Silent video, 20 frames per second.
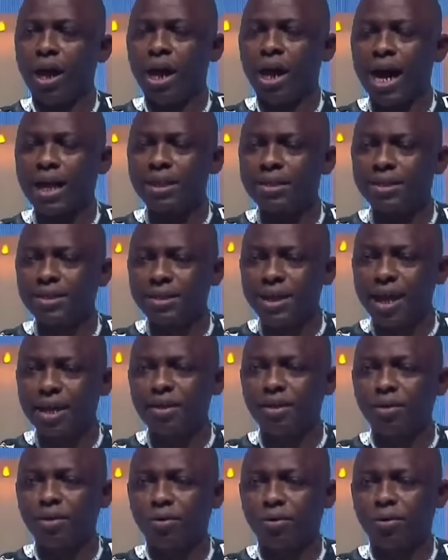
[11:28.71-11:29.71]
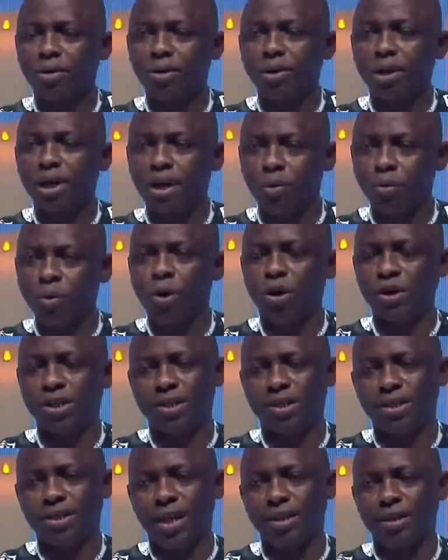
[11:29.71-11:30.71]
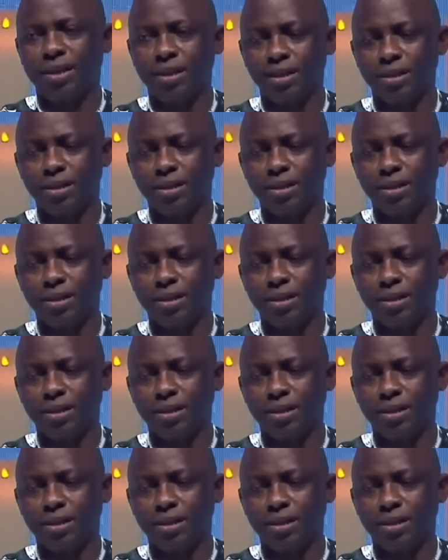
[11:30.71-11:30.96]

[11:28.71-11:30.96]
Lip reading: And he said a word. He said,